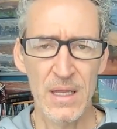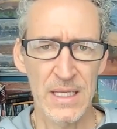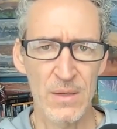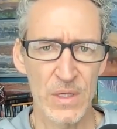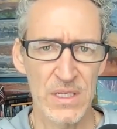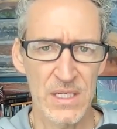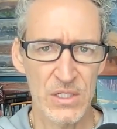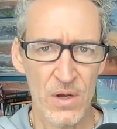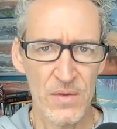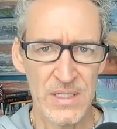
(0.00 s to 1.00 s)
And again, we
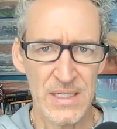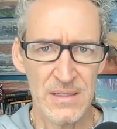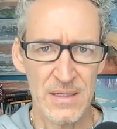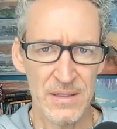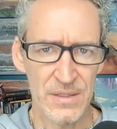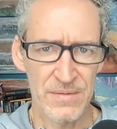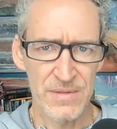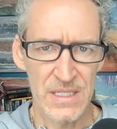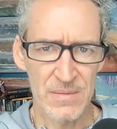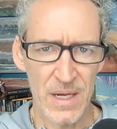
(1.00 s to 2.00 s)
teach all the details
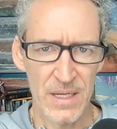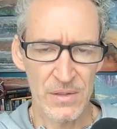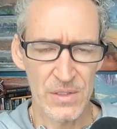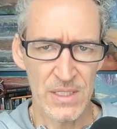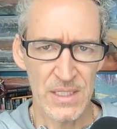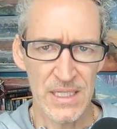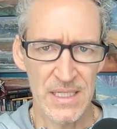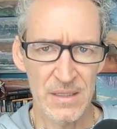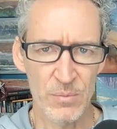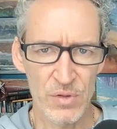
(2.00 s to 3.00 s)
of these models
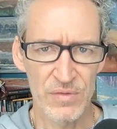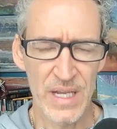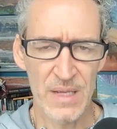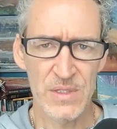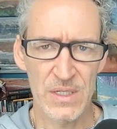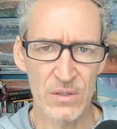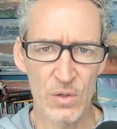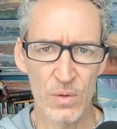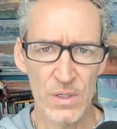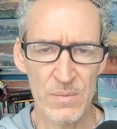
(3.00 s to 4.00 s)
in the Proven Amazon
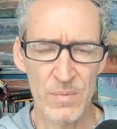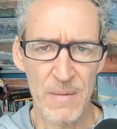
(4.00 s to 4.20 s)
course,